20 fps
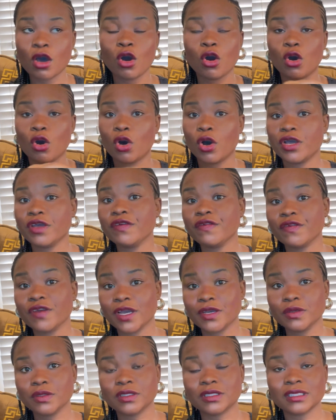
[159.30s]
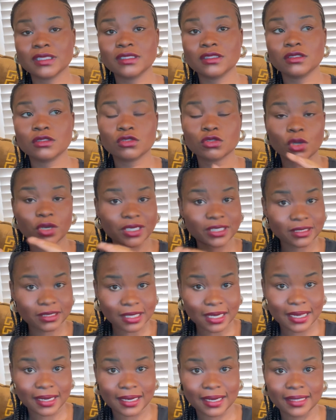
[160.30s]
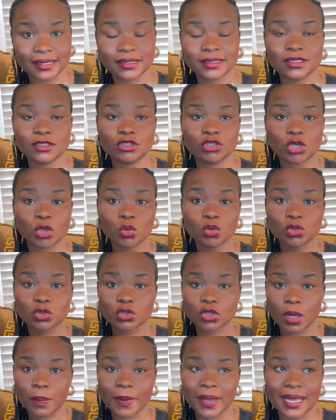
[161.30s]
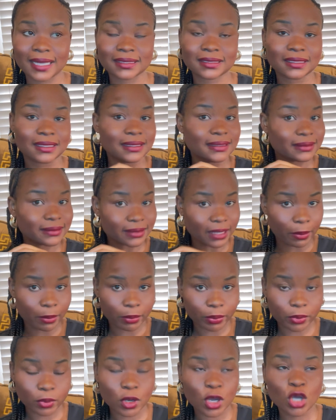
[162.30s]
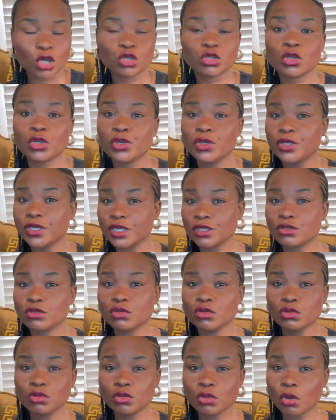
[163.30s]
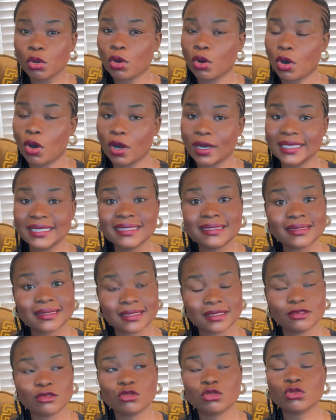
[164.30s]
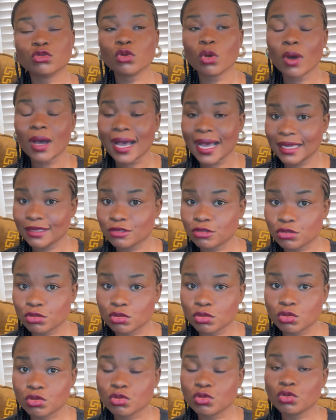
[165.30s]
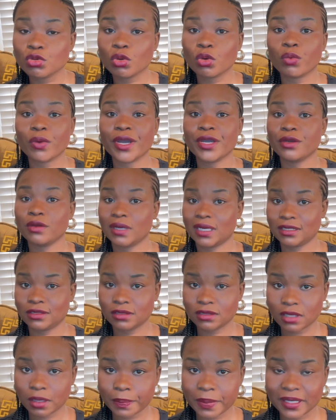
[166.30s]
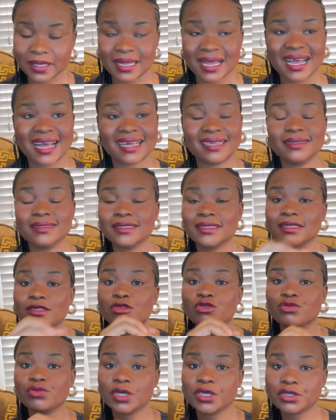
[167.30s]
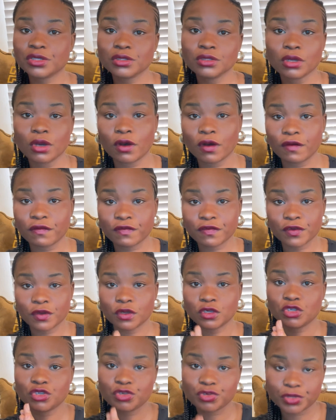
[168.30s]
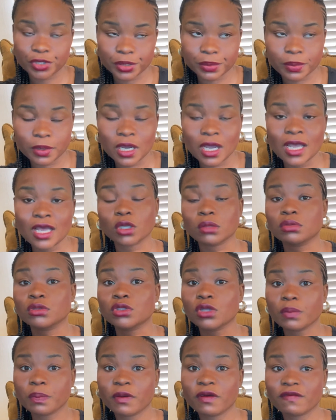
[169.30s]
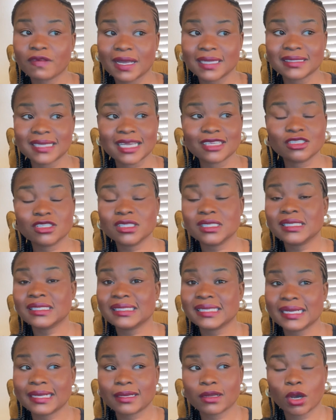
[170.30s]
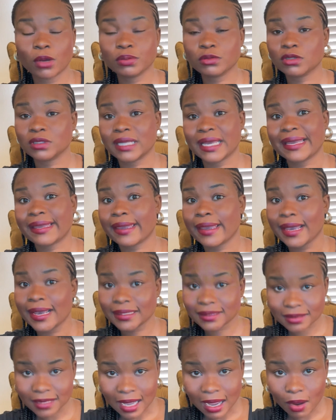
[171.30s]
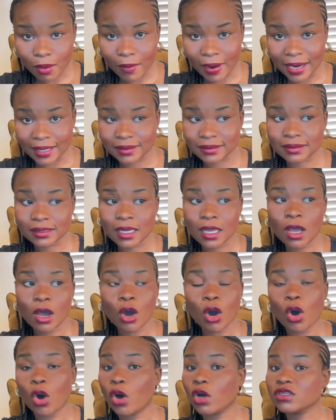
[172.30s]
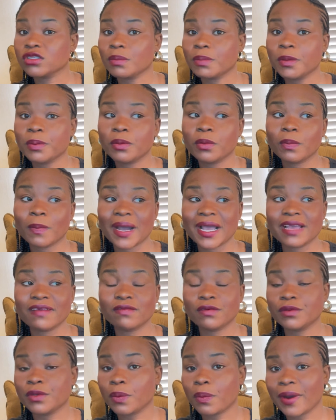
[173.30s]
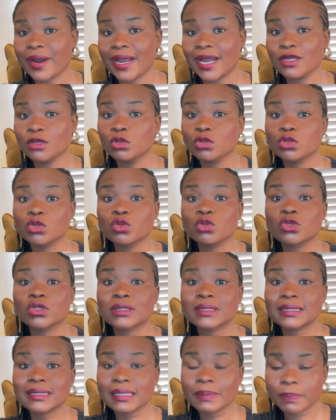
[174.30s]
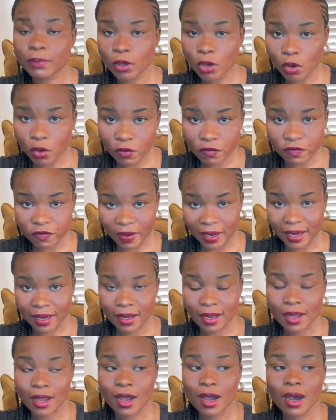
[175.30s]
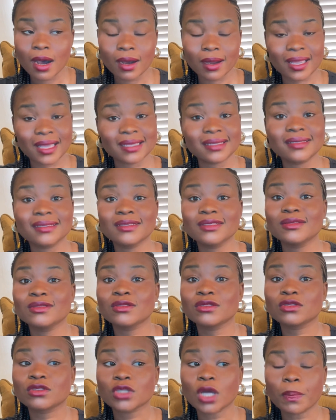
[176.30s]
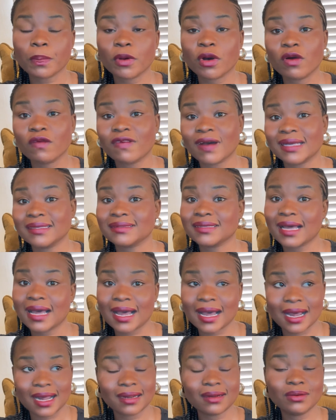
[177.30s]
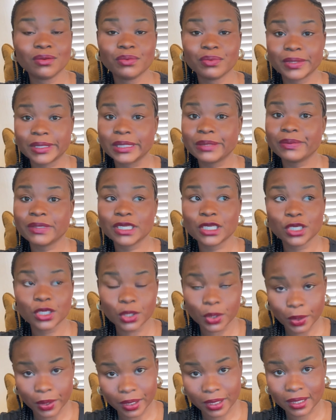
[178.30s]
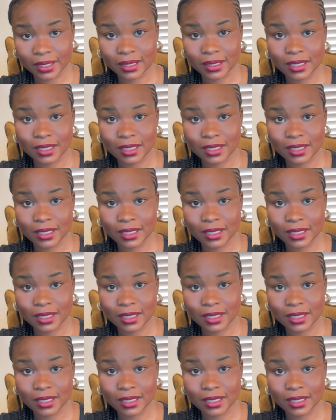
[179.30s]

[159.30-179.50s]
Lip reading: Or if you are using Turkish airline, they will stop at Istanbul. So you need to know all these things so as to know where you are stopping and the duration of your trip. Some stopovers actually take up to like 8 hours, or some people might even require you to sleep over. Okay, stopovers are really long.